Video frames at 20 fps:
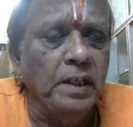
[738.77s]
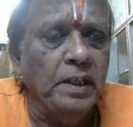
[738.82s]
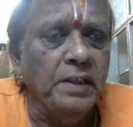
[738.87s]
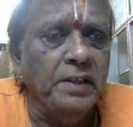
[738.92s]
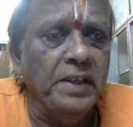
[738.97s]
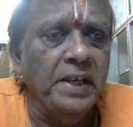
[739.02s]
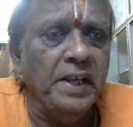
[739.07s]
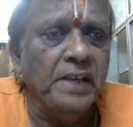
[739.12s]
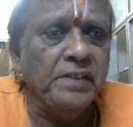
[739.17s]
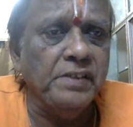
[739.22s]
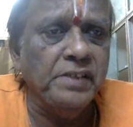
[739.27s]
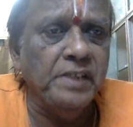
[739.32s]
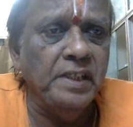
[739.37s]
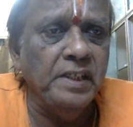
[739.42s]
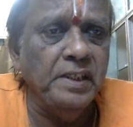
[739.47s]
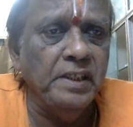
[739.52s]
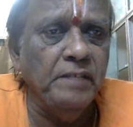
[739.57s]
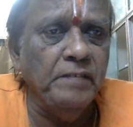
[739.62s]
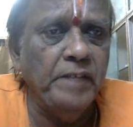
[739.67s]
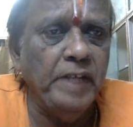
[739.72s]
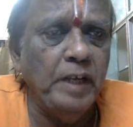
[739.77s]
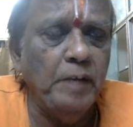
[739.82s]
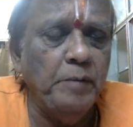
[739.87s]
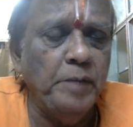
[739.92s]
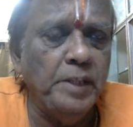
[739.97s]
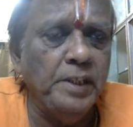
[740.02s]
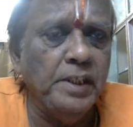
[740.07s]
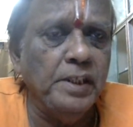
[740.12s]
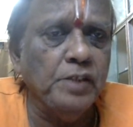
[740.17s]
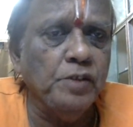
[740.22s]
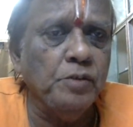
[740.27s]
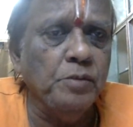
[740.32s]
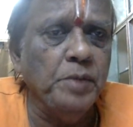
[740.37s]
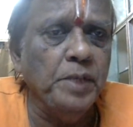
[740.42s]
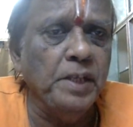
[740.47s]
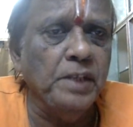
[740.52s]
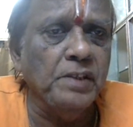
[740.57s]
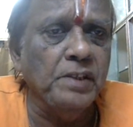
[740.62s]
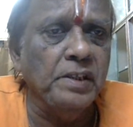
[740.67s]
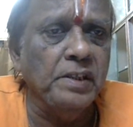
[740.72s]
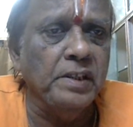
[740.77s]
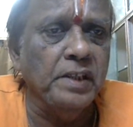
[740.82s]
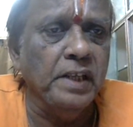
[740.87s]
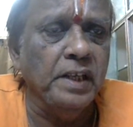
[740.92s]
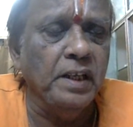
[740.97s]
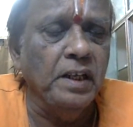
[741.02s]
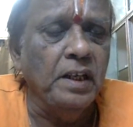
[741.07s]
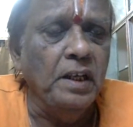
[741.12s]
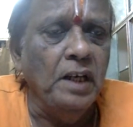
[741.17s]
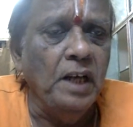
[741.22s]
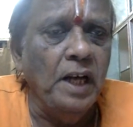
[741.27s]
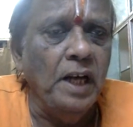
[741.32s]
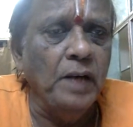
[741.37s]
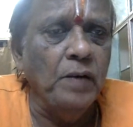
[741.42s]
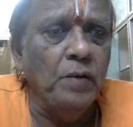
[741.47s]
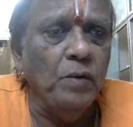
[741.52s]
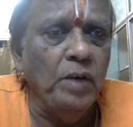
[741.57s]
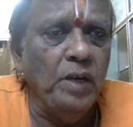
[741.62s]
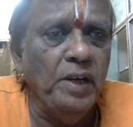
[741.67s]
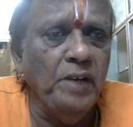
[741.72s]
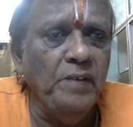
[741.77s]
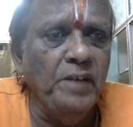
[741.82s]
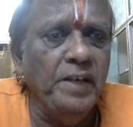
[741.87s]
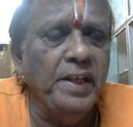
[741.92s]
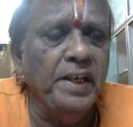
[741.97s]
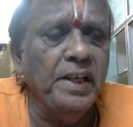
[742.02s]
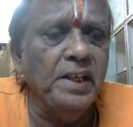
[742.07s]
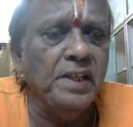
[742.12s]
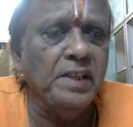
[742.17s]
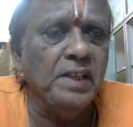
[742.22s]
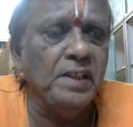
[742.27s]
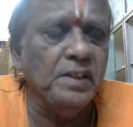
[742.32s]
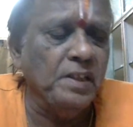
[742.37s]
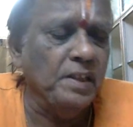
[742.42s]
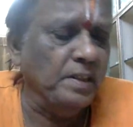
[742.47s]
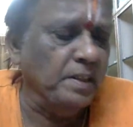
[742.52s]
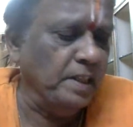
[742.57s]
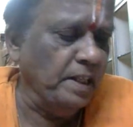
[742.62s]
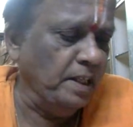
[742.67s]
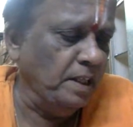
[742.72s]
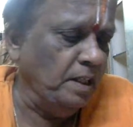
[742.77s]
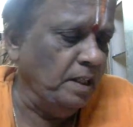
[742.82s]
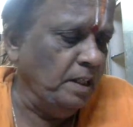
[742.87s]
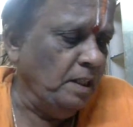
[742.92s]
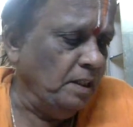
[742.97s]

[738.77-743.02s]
the extent of damage has to be ascertained, and only when it is ascertained,